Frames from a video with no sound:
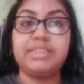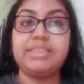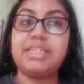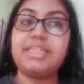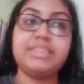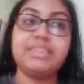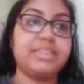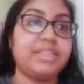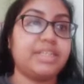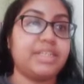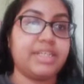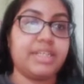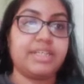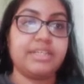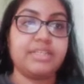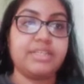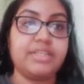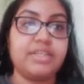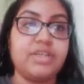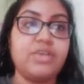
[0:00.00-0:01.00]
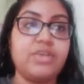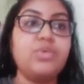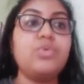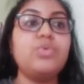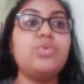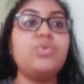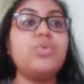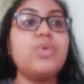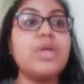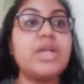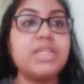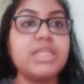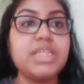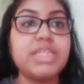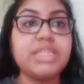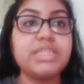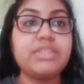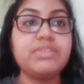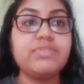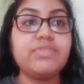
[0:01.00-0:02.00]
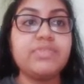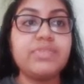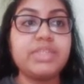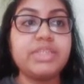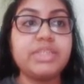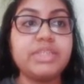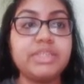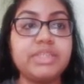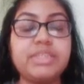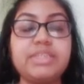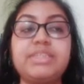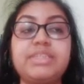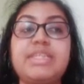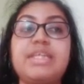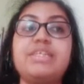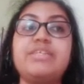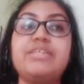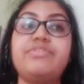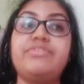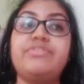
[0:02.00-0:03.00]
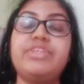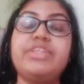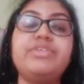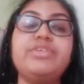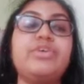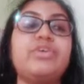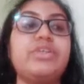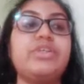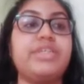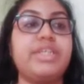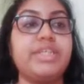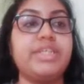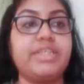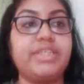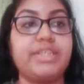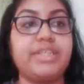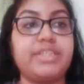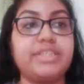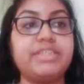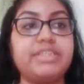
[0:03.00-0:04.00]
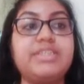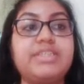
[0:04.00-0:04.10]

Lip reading: That is correct. Who are these influencers? They are different content creators.